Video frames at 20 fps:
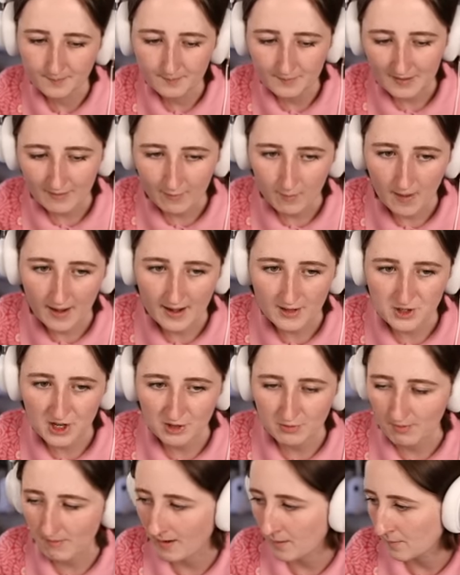Never mind, I changed
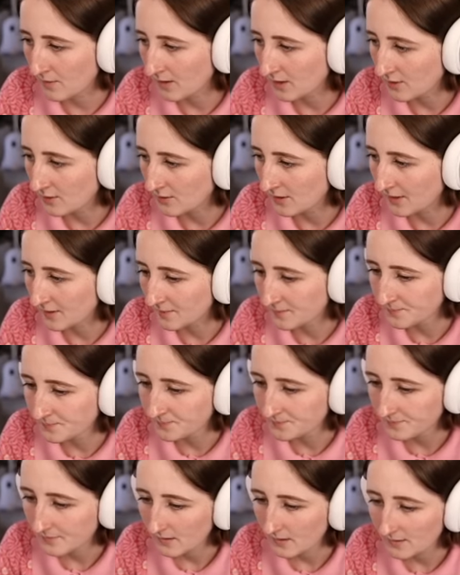my mind. I'm gonna use it.
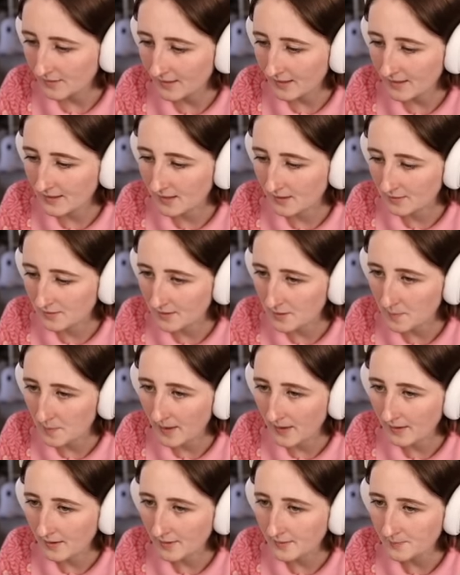It's like a dusty
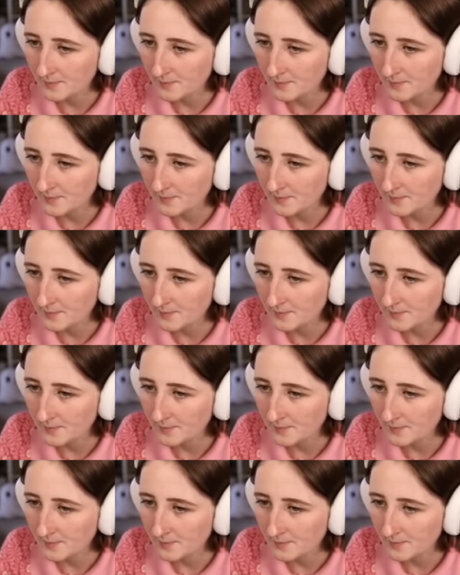pink.